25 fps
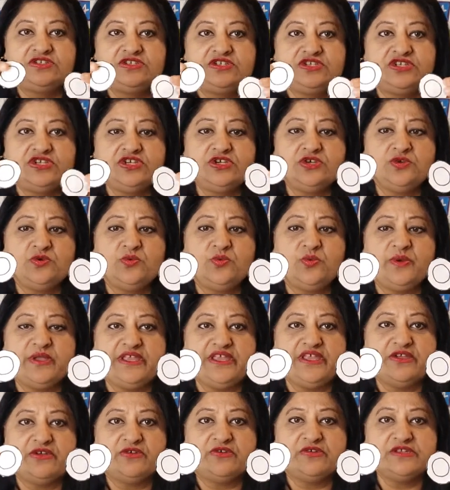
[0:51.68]
two
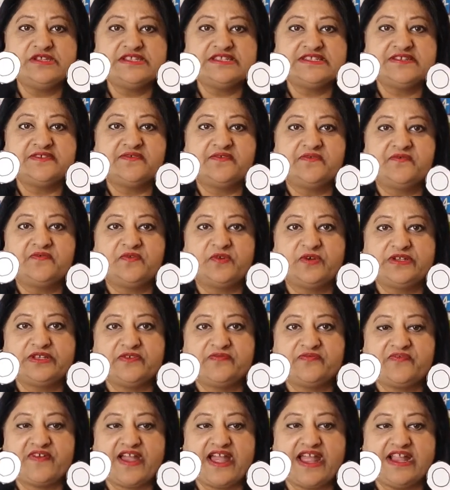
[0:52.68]
wheels for the
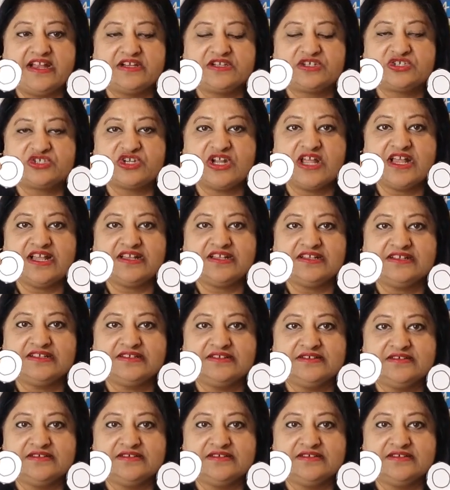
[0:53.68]
fire truck.